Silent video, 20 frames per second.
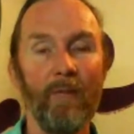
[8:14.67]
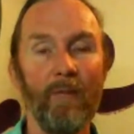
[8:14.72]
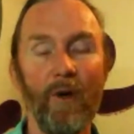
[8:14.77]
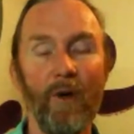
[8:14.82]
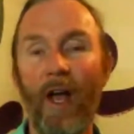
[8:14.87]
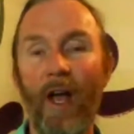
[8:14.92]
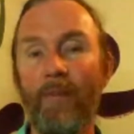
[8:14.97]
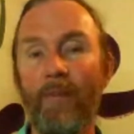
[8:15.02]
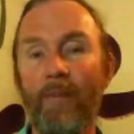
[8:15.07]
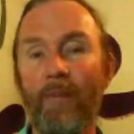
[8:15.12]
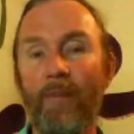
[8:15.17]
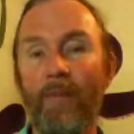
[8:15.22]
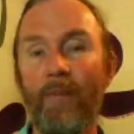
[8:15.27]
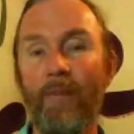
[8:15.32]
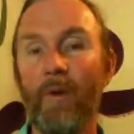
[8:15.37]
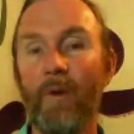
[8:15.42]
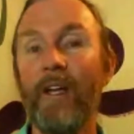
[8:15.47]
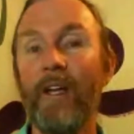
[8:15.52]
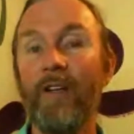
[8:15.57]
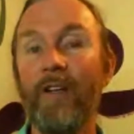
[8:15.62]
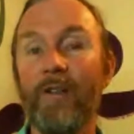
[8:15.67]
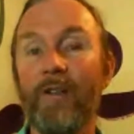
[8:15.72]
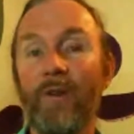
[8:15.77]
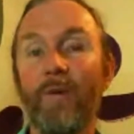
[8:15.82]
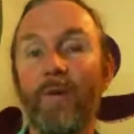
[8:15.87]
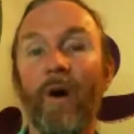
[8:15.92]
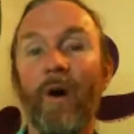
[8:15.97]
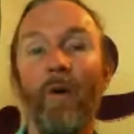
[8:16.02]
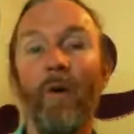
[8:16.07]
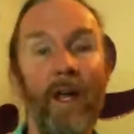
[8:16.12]
perhaps we begin
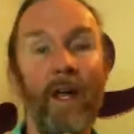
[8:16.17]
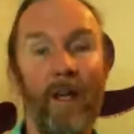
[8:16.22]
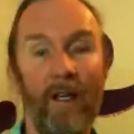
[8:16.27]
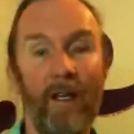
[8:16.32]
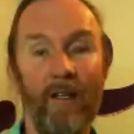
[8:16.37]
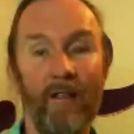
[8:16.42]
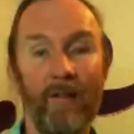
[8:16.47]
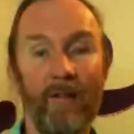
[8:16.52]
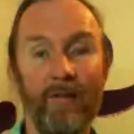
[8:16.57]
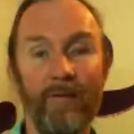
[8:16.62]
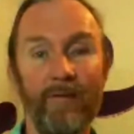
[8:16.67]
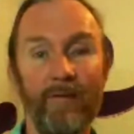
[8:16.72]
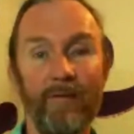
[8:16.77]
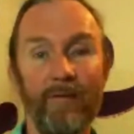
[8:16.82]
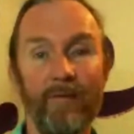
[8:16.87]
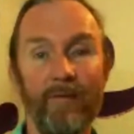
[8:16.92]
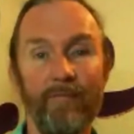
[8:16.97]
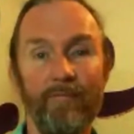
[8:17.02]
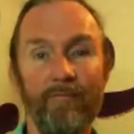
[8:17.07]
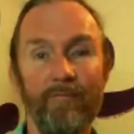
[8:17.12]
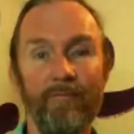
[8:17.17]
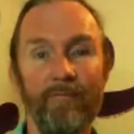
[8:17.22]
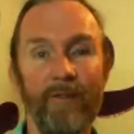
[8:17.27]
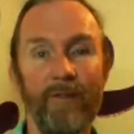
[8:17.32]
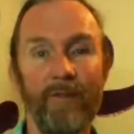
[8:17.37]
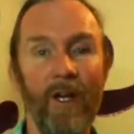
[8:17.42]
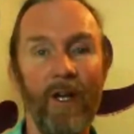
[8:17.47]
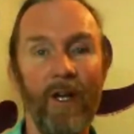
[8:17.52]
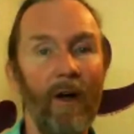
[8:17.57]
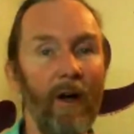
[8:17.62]
to awaken.
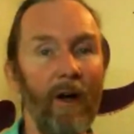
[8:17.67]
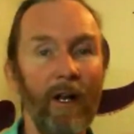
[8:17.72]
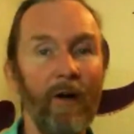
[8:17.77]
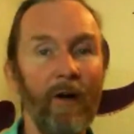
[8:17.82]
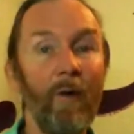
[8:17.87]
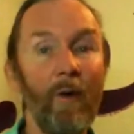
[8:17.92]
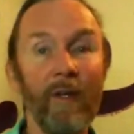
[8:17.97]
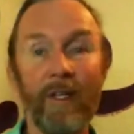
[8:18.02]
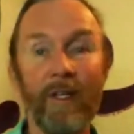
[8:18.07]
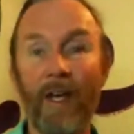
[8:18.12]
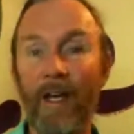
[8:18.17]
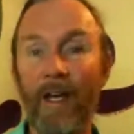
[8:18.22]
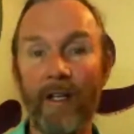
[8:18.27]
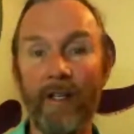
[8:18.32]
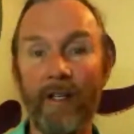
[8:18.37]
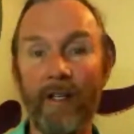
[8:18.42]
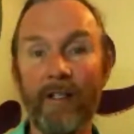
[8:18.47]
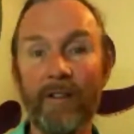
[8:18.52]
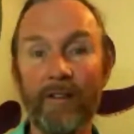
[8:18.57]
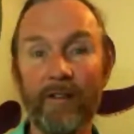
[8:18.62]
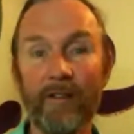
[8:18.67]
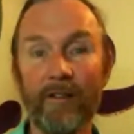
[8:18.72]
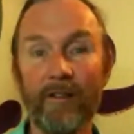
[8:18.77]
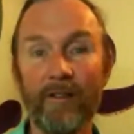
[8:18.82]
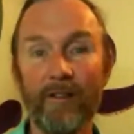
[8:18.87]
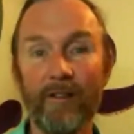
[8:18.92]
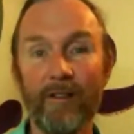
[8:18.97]
Now, I don't know what that is.